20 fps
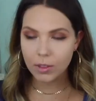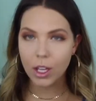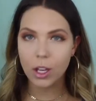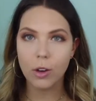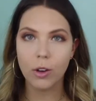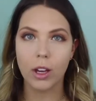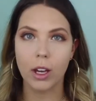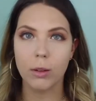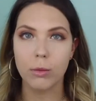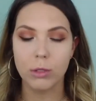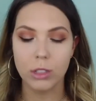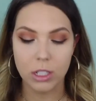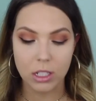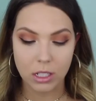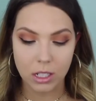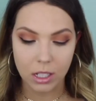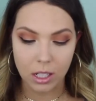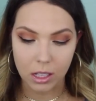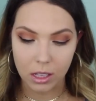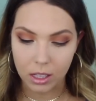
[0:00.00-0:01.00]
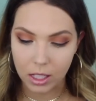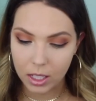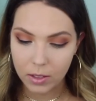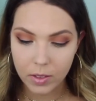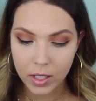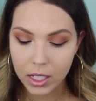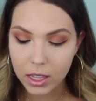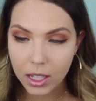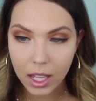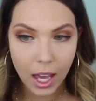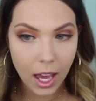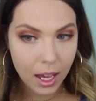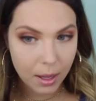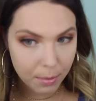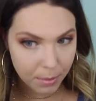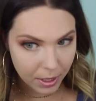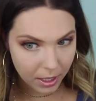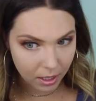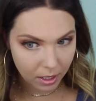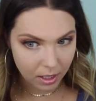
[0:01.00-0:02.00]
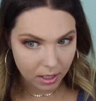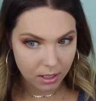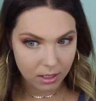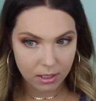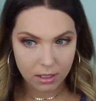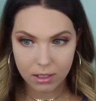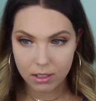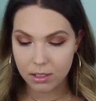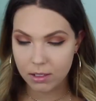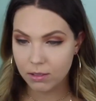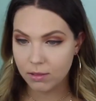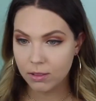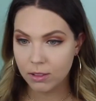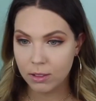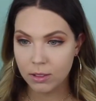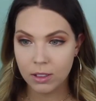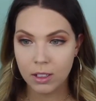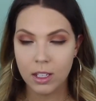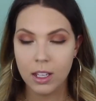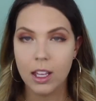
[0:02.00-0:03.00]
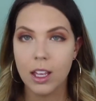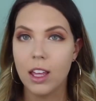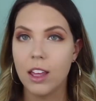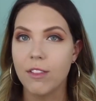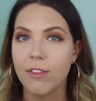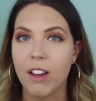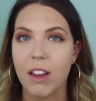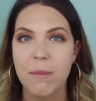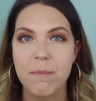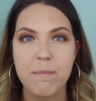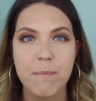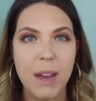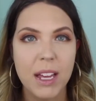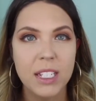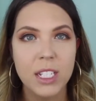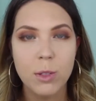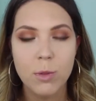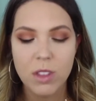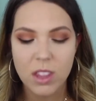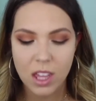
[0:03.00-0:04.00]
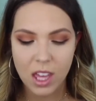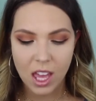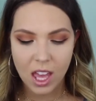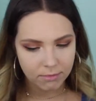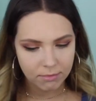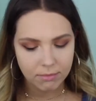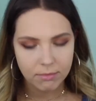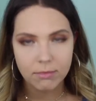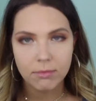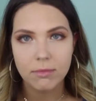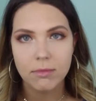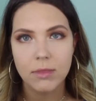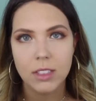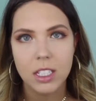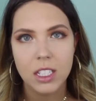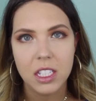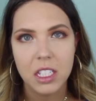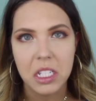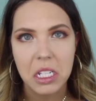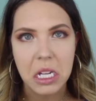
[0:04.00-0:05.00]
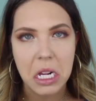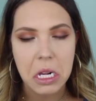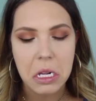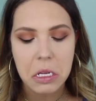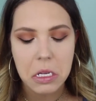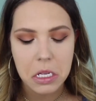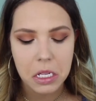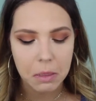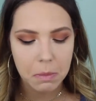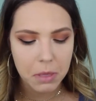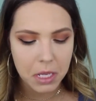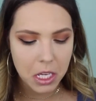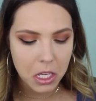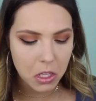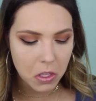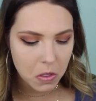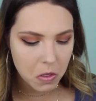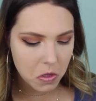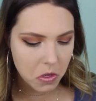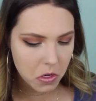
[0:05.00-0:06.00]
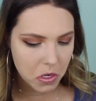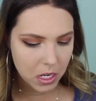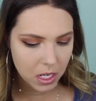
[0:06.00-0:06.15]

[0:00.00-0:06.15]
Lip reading: Okay, we're just gonna leave it at that because if I mess with it, it's not gonna be good.